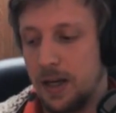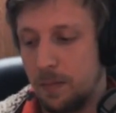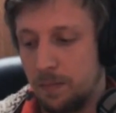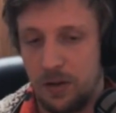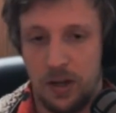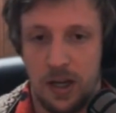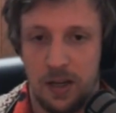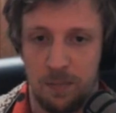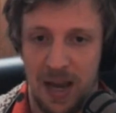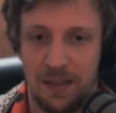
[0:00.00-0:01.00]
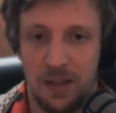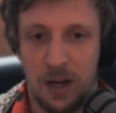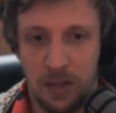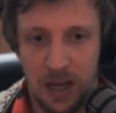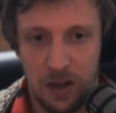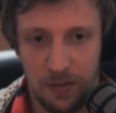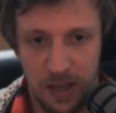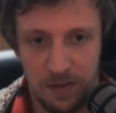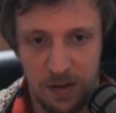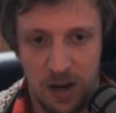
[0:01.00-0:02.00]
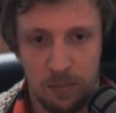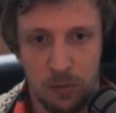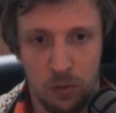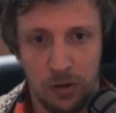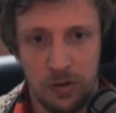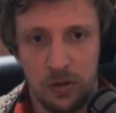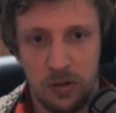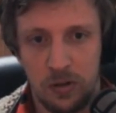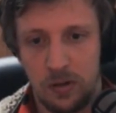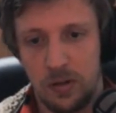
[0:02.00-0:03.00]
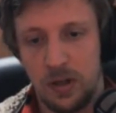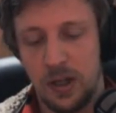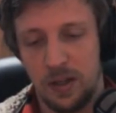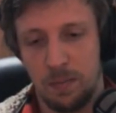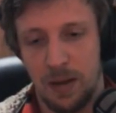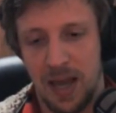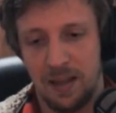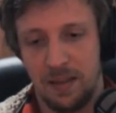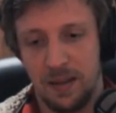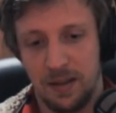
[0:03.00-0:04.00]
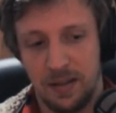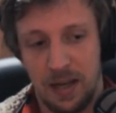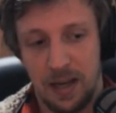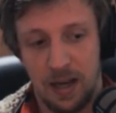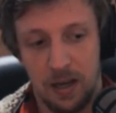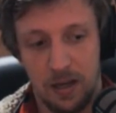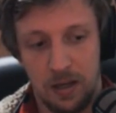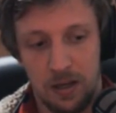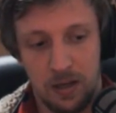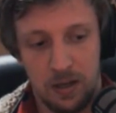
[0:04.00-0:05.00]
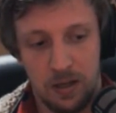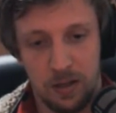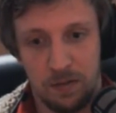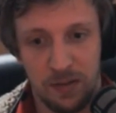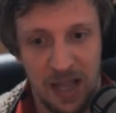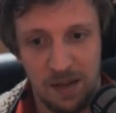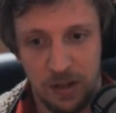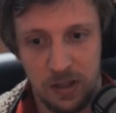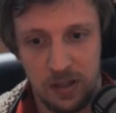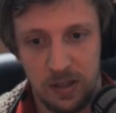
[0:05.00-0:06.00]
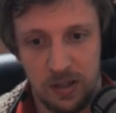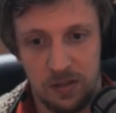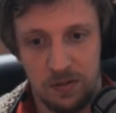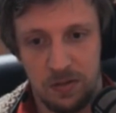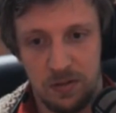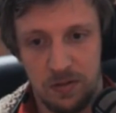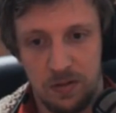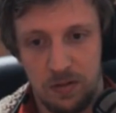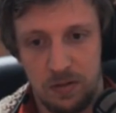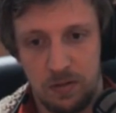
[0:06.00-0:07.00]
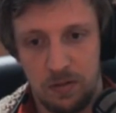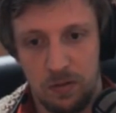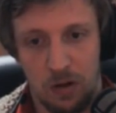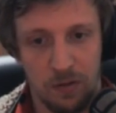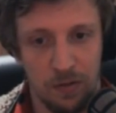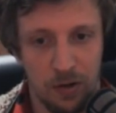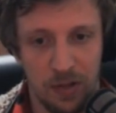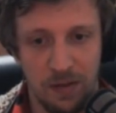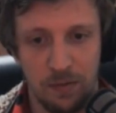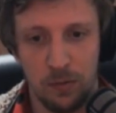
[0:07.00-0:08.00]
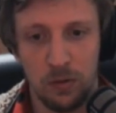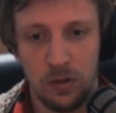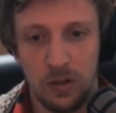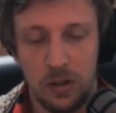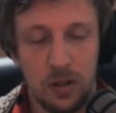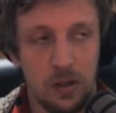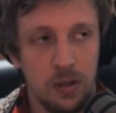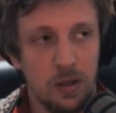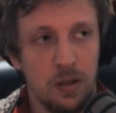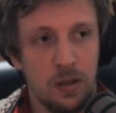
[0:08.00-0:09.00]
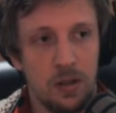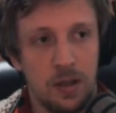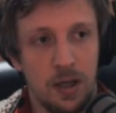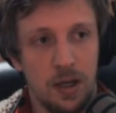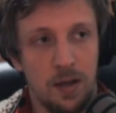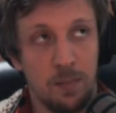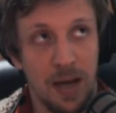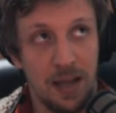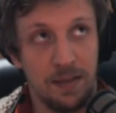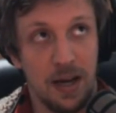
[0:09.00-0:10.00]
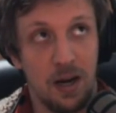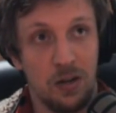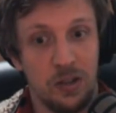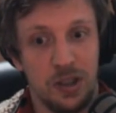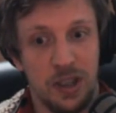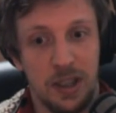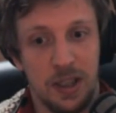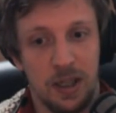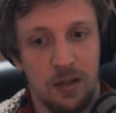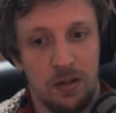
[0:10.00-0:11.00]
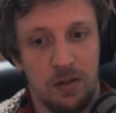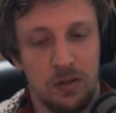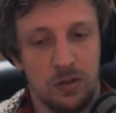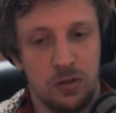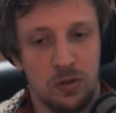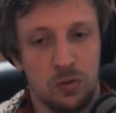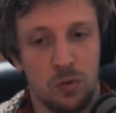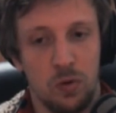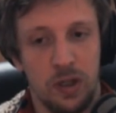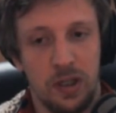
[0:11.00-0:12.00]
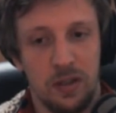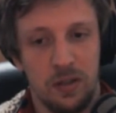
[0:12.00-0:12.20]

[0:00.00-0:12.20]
So yeah, it's bad that I play on their side of the board. It's bad that the flavor is not very flavorful. It's bad that RNG can destroy